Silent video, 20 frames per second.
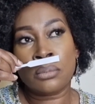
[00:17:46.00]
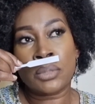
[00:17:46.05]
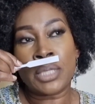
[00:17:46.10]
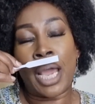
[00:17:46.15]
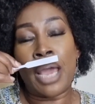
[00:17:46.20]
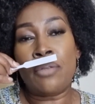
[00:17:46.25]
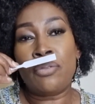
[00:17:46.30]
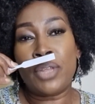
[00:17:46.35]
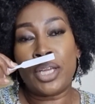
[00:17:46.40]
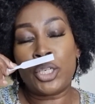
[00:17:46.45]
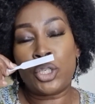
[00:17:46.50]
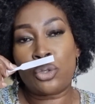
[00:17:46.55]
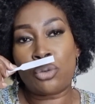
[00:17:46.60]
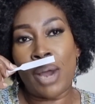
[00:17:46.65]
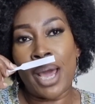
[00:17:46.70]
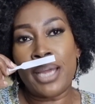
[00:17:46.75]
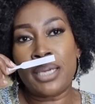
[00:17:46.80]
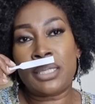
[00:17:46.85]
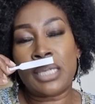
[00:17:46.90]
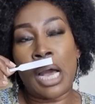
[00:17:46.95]
And the
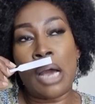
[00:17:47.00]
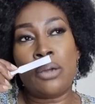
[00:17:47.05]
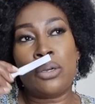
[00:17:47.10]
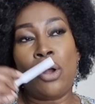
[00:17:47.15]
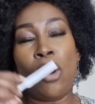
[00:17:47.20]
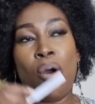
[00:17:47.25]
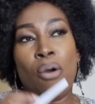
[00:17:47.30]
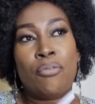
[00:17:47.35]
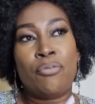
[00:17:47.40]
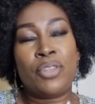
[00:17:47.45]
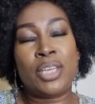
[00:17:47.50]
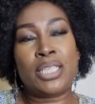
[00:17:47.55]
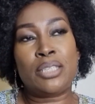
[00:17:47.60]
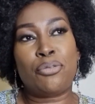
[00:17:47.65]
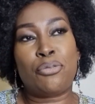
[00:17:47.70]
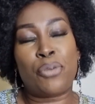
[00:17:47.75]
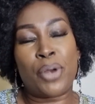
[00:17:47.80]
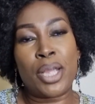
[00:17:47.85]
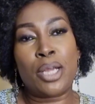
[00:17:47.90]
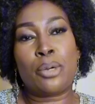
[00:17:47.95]
dry down of this
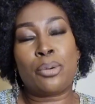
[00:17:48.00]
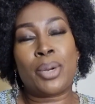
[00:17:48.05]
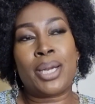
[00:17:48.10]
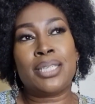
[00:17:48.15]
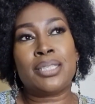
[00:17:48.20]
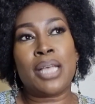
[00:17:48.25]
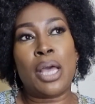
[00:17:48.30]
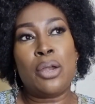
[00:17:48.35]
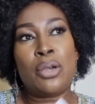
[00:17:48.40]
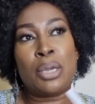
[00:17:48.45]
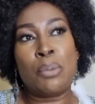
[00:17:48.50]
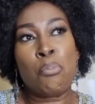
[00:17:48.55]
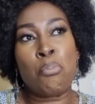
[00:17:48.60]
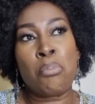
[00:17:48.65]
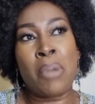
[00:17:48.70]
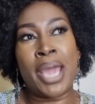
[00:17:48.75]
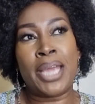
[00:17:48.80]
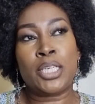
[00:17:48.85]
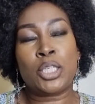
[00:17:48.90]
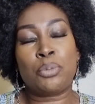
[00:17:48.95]
fragrance
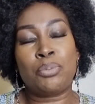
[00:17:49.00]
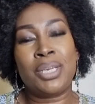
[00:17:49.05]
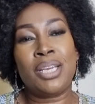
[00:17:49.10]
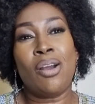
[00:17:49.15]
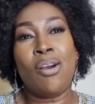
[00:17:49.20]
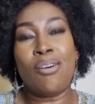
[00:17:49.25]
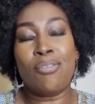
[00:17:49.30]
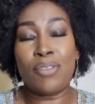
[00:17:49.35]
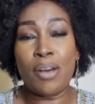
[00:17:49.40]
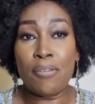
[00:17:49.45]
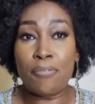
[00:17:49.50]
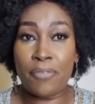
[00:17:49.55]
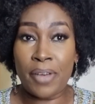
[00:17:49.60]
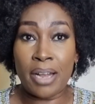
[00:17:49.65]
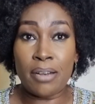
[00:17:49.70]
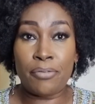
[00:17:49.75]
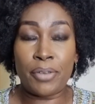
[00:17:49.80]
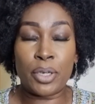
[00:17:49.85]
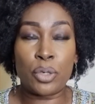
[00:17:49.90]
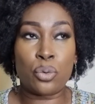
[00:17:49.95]
reminds me of
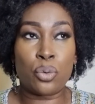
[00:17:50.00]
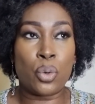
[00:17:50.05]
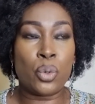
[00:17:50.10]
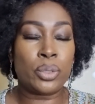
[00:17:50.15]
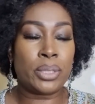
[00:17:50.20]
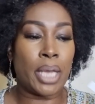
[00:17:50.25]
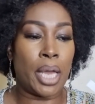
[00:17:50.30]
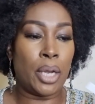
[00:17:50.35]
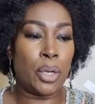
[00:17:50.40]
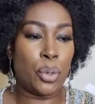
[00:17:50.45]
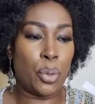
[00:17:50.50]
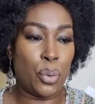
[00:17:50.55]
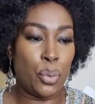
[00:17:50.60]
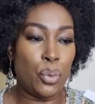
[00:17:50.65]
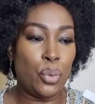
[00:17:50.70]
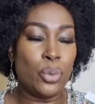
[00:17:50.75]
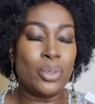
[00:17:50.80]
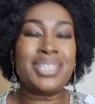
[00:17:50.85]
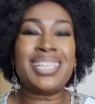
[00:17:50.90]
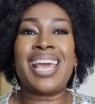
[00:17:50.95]
velvet rose and
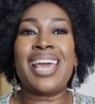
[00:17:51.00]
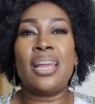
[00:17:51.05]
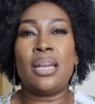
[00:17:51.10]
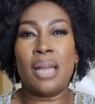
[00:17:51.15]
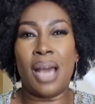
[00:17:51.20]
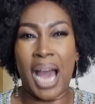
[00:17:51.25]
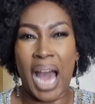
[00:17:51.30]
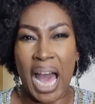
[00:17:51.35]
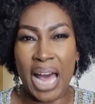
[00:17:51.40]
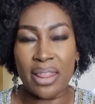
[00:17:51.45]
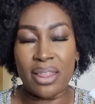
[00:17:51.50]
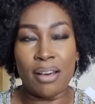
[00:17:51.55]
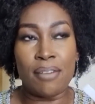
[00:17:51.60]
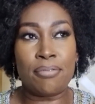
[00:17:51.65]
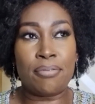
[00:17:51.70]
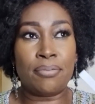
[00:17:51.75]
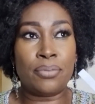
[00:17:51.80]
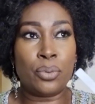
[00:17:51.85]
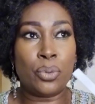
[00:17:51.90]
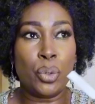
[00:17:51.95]
oud and other
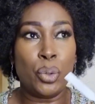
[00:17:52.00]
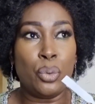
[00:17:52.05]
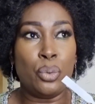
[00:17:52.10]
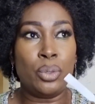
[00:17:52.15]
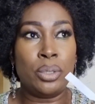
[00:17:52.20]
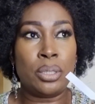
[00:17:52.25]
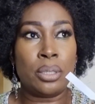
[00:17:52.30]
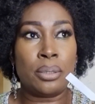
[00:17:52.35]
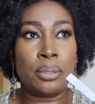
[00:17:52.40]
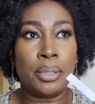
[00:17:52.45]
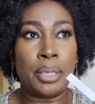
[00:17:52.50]
oud